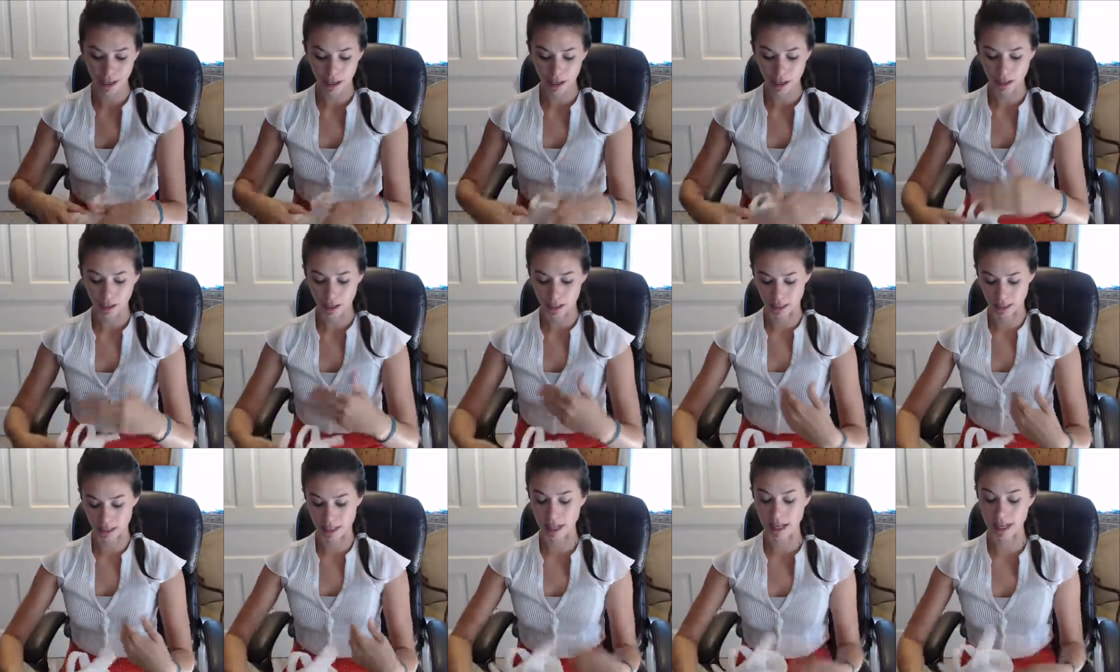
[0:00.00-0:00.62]

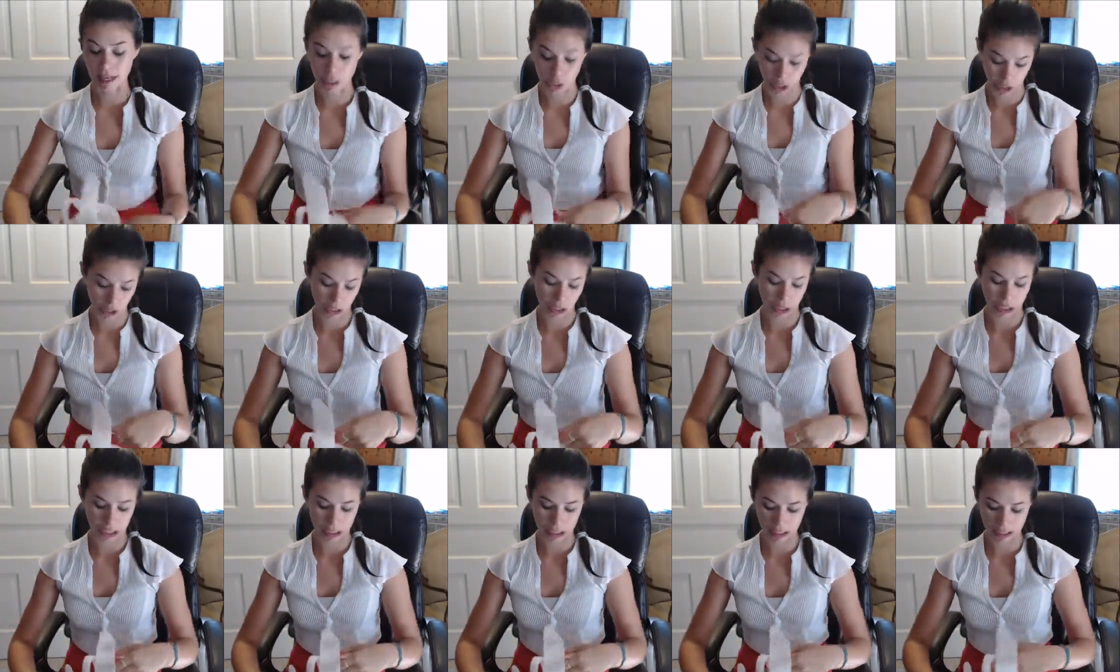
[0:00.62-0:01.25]

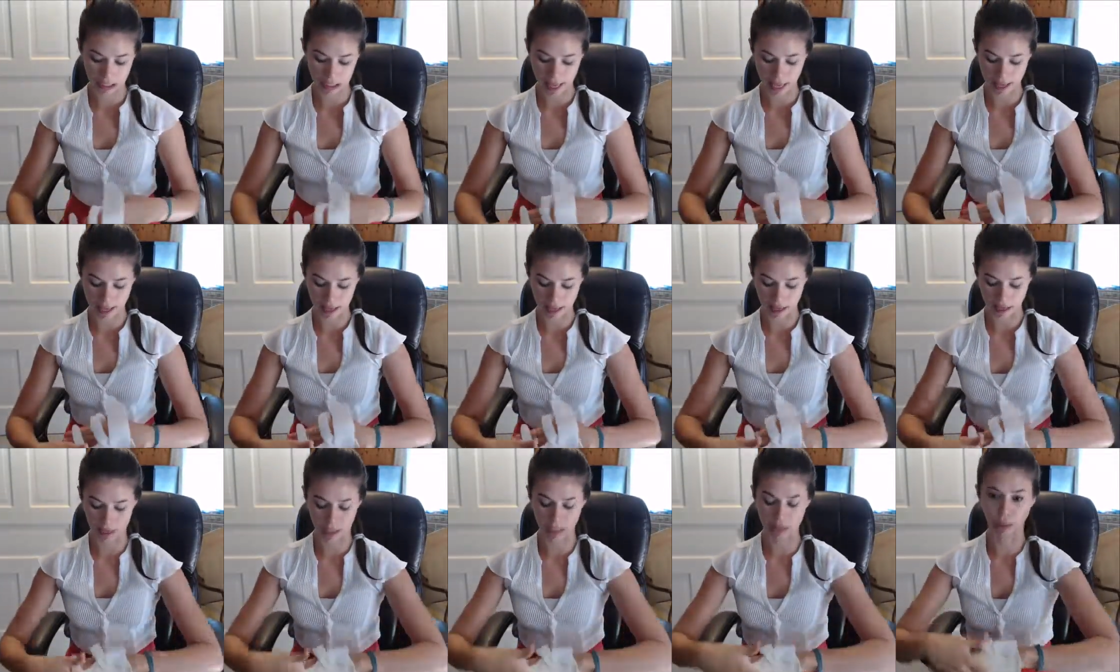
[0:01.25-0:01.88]
initially set
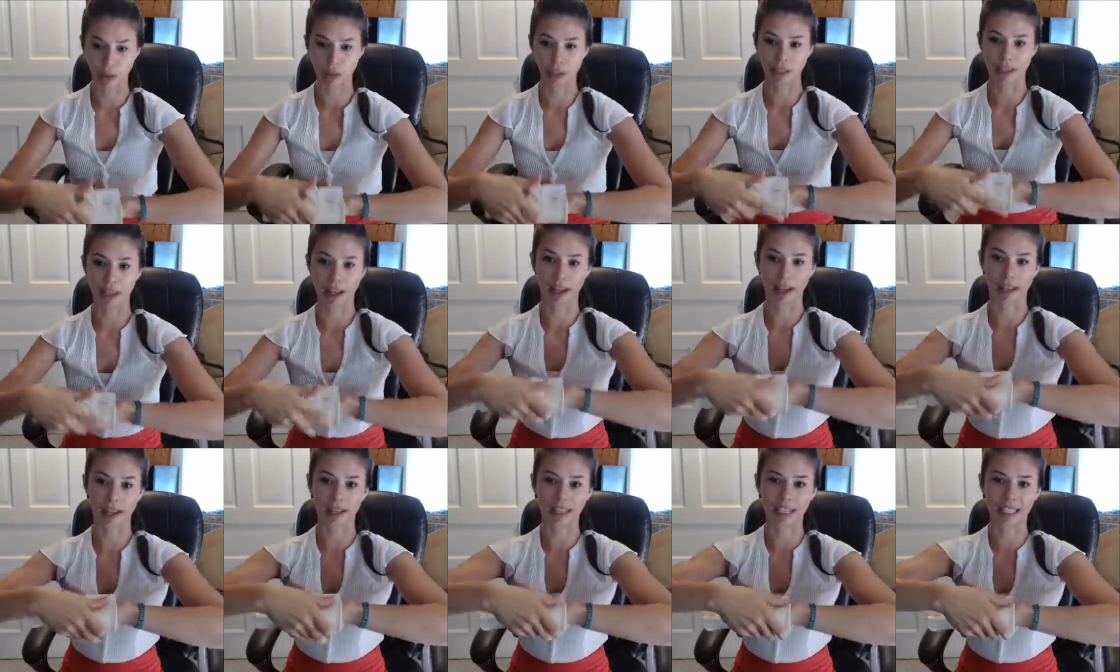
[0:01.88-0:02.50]
the splint
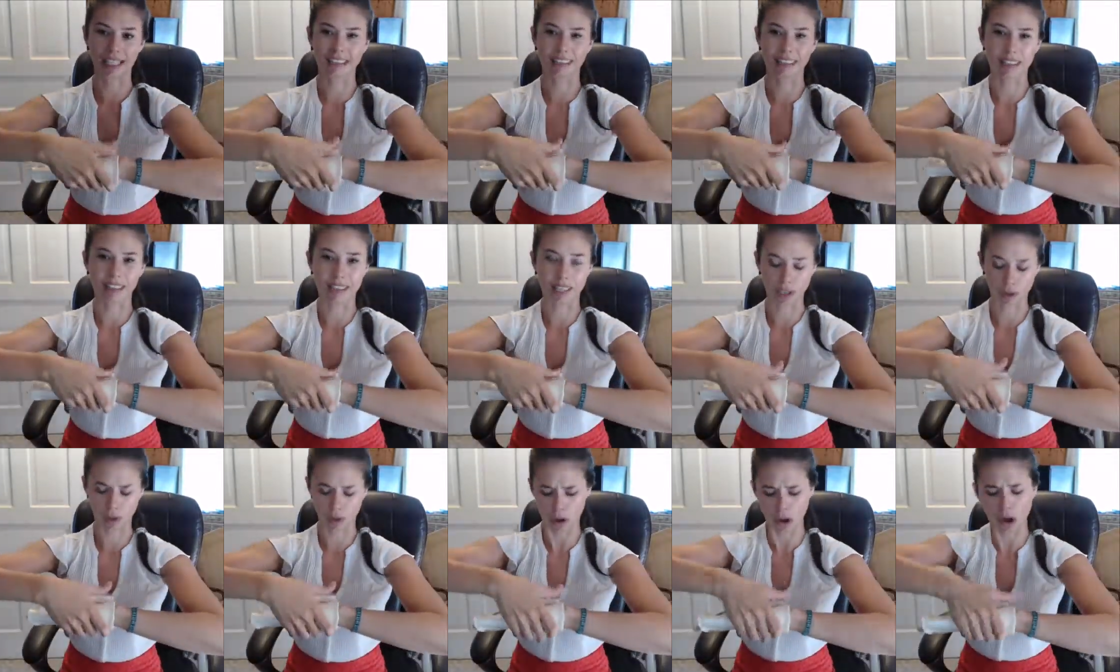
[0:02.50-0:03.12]
on, he's like,
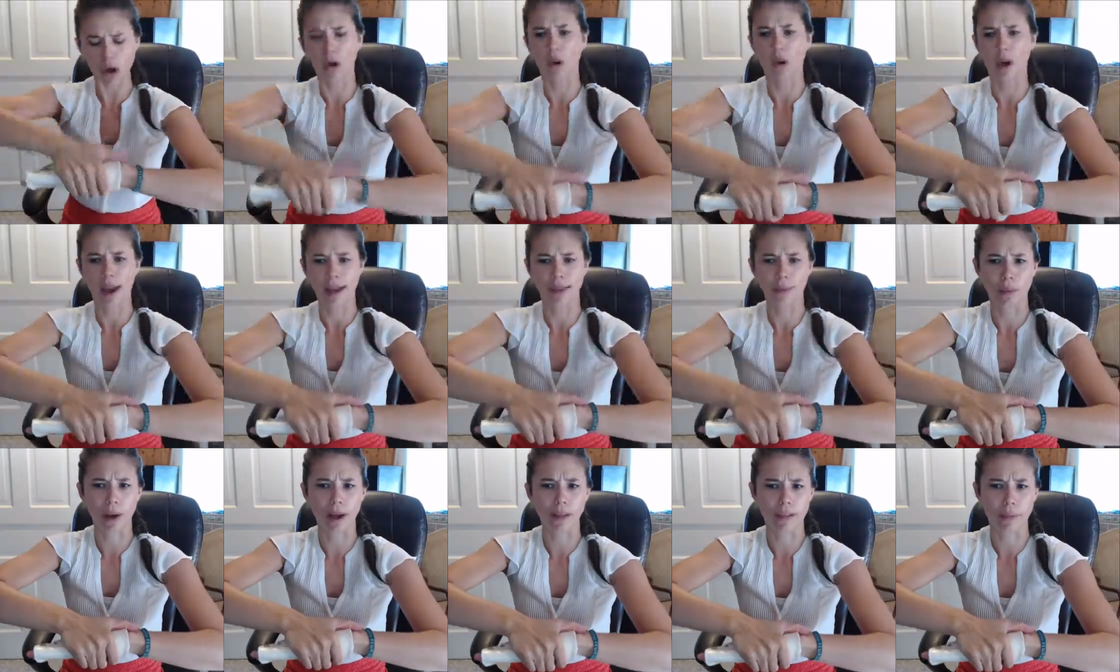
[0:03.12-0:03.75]
oh, I
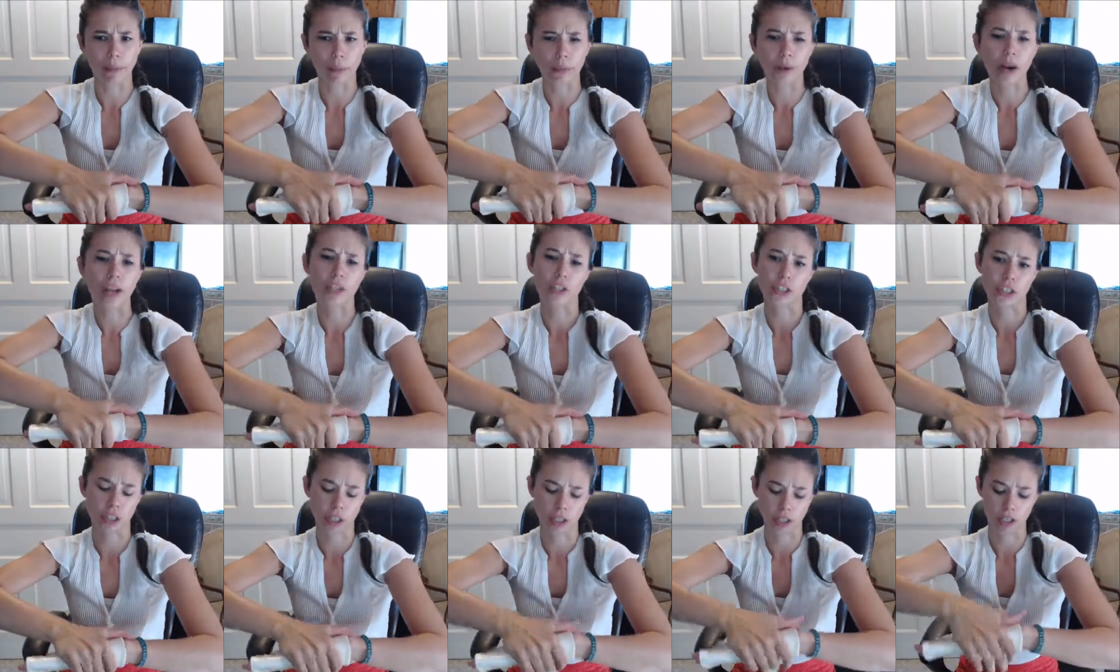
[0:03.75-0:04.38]
want the
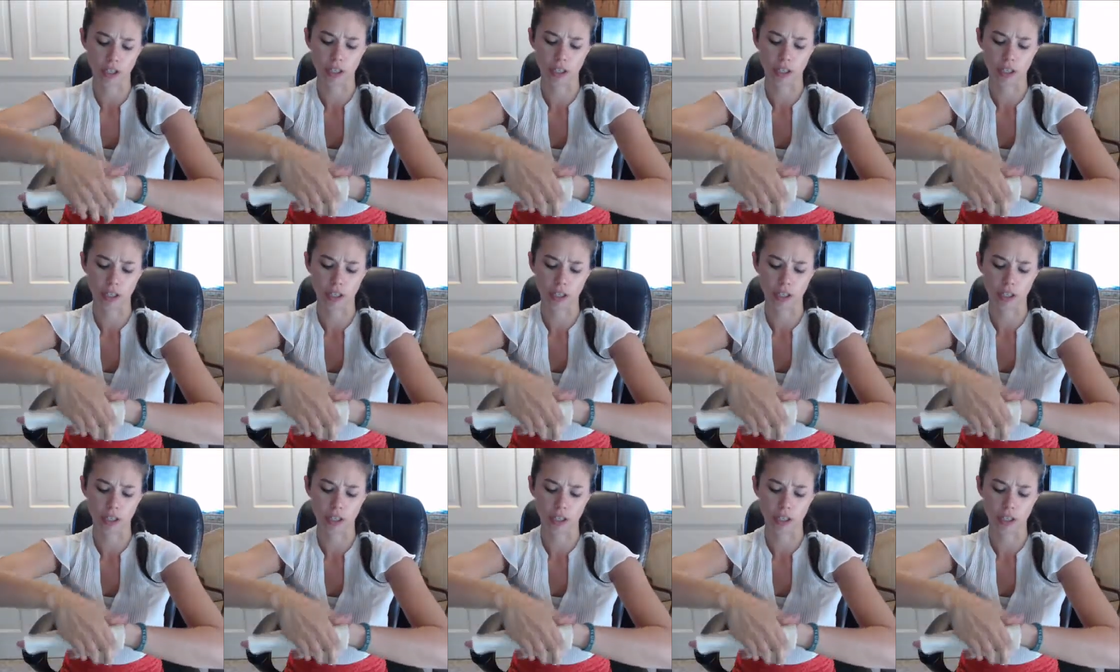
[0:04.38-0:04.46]
pressure.